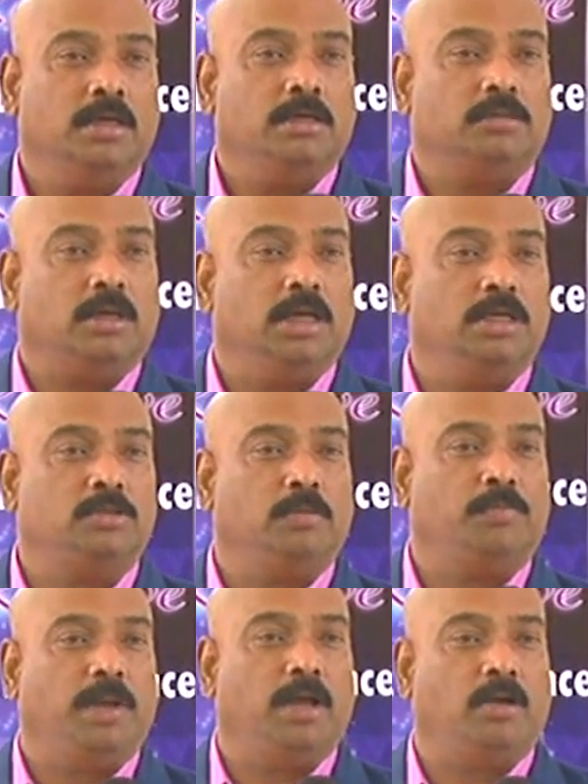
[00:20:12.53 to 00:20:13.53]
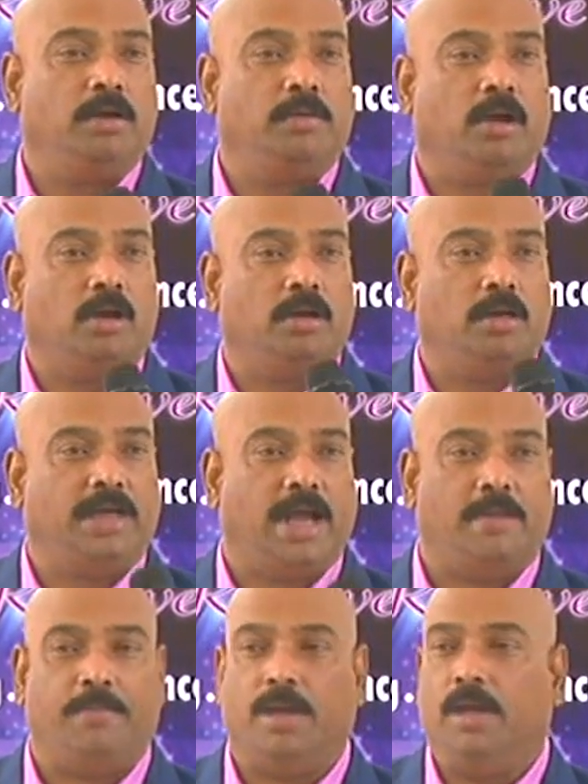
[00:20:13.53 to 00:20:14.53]
So he used to play on a, on a
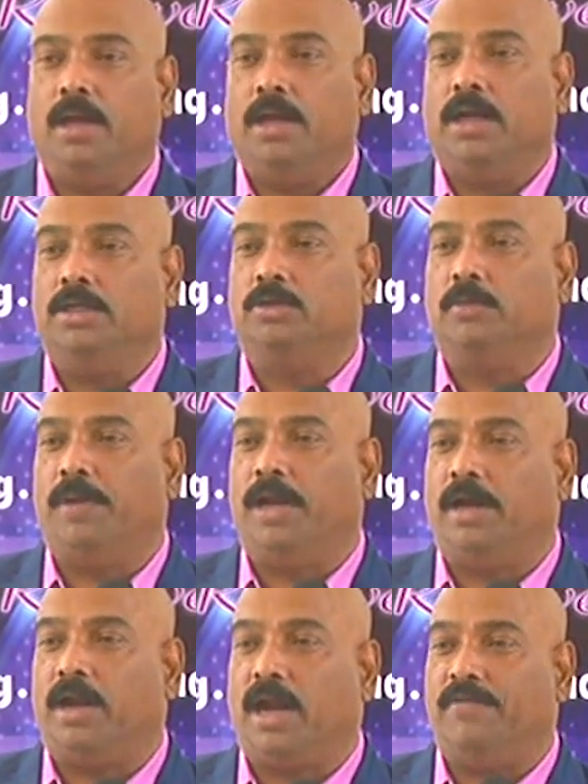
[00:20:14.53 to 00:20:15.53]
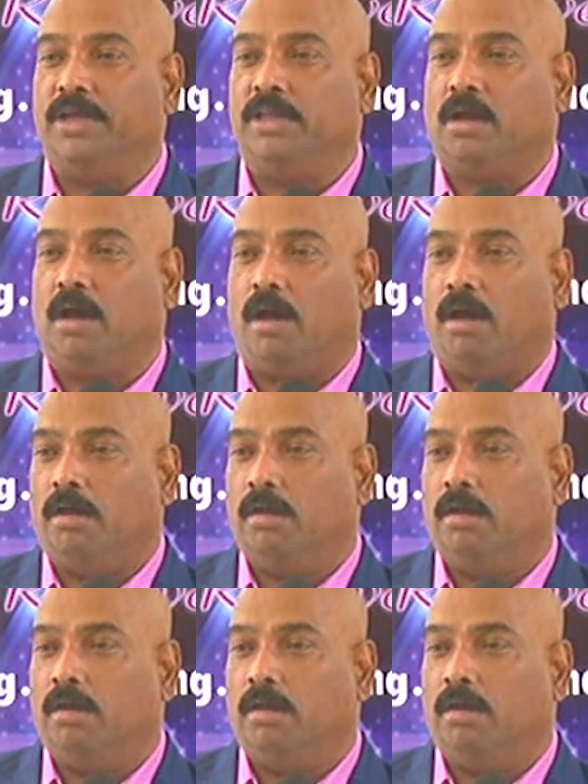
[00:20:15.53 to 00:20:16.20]
tab. He used to play driving the car.